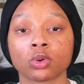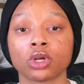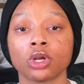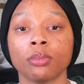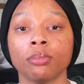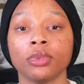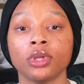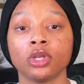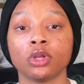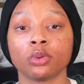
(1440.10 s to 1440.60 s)
want to
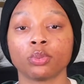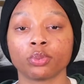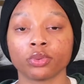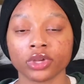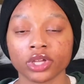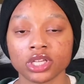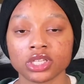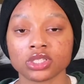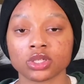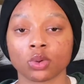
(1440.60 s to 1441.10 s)
be the
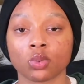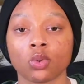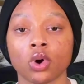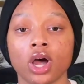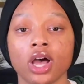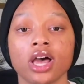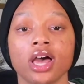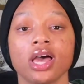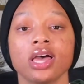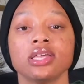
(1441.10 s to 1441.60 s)
reason
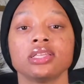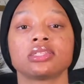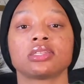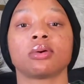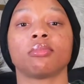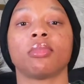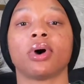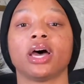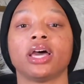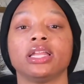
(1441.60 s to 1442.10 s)
why
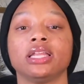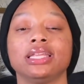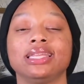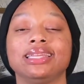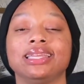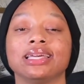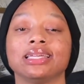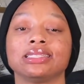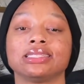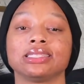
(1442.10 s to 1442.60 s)
somebody
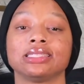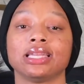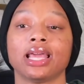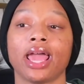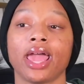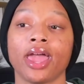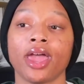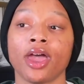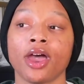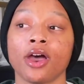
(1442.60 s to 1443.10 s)
doesn't
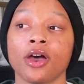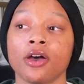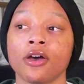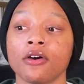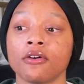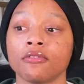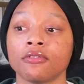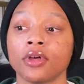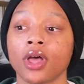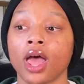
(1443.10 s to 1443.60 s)

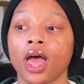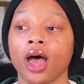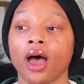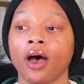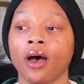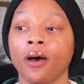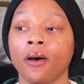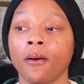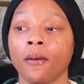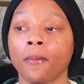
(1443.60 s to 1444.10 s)
have
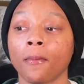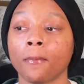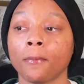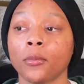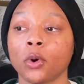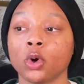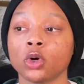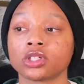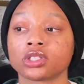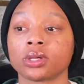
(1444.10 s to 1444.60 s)

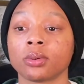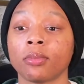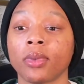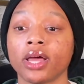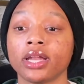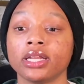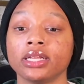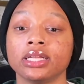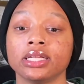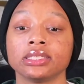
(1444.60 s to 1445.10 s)
or
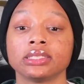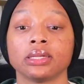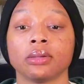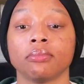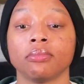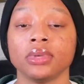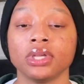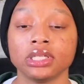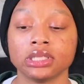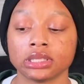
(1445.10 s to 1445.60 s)
somebody
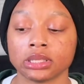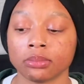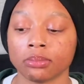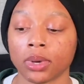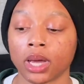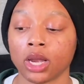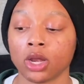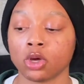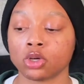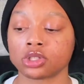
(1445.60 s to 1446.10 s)
doesn't meet
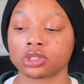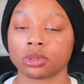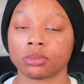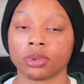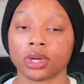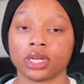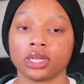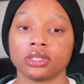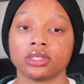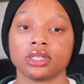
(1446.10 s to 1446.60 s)
somebody, or
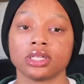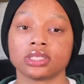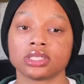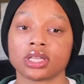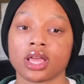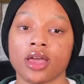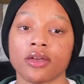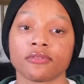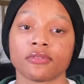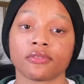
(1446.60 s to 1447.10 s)
somebody
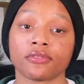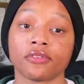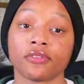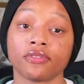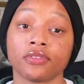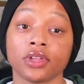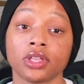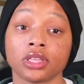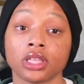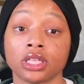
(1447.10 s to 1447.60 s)
doesn't have a
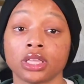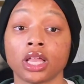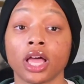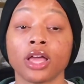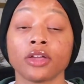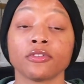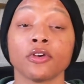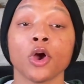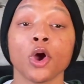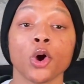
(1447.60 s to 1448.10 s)
fulfilling
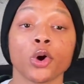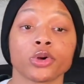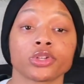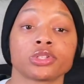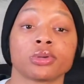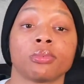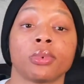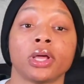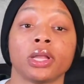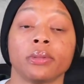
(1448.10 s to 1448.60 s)
life, or
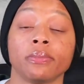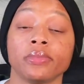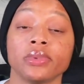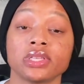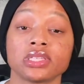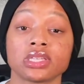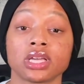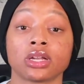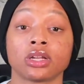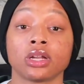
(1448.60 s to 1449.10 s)
somebody
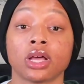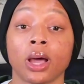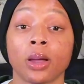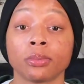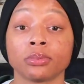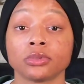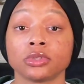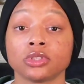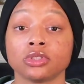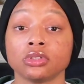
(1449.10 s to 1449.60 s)
miss out on an
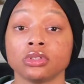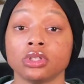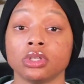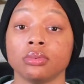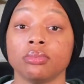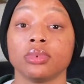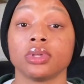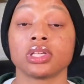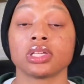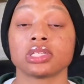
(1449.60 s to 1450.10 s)
opportunity
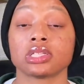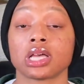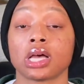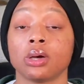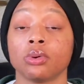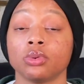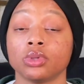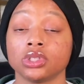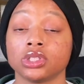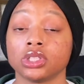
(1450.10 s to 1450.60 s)
because I
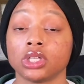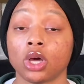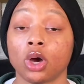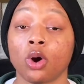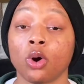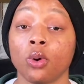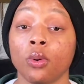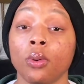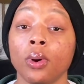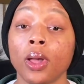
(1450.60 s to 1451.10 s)
wasn't
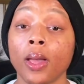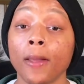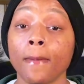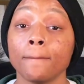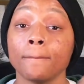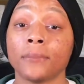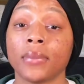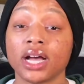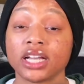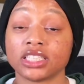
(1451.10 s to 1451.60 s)
on
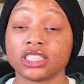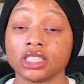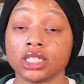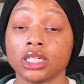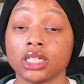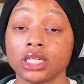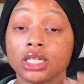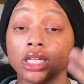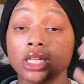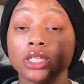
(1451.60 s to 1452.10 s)
my
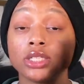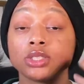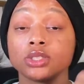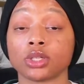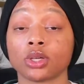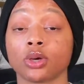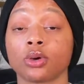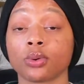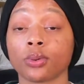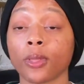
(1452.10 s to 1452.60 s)
shit.
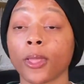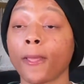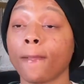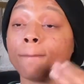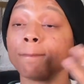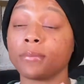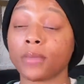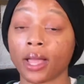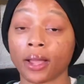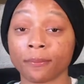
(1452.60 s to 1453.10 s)
So
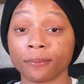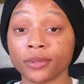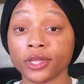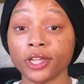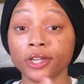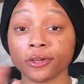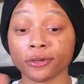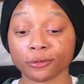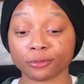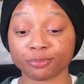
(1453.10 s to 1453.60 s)
I'm
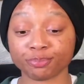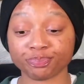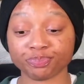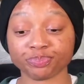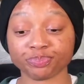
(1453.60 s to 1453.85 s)
here.